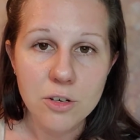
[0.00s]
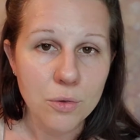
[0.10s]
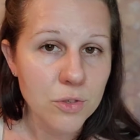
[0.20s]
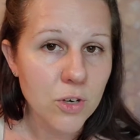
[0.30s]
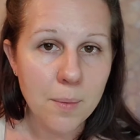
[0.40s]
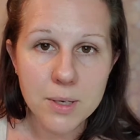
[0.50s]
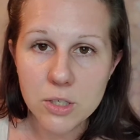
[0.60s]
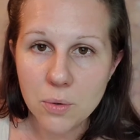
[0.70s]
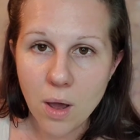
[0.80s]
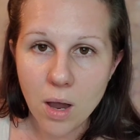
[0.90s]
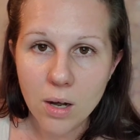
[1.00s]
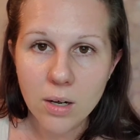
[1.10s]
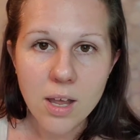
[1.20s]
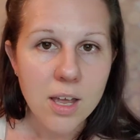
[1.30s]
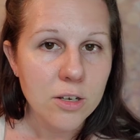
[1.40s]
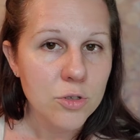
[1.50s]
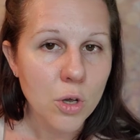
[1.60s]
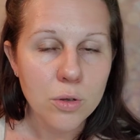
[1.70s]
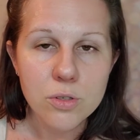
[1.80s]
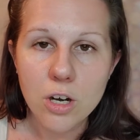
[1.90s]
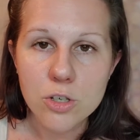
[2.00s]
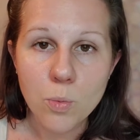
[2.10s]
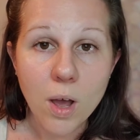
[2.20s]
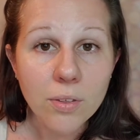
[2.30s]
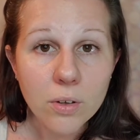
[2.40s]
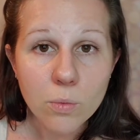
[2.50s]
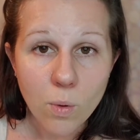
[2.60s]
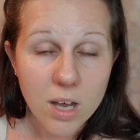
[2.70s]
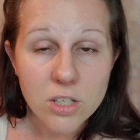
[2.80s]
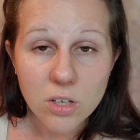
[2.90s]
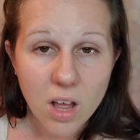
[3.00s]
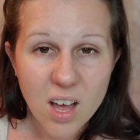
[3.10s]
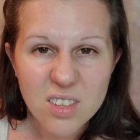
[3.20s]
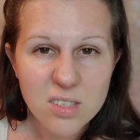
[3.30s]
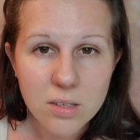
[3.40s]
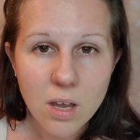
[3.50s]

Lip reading: Don't scrub it too hard. Don't use harsh washcloths.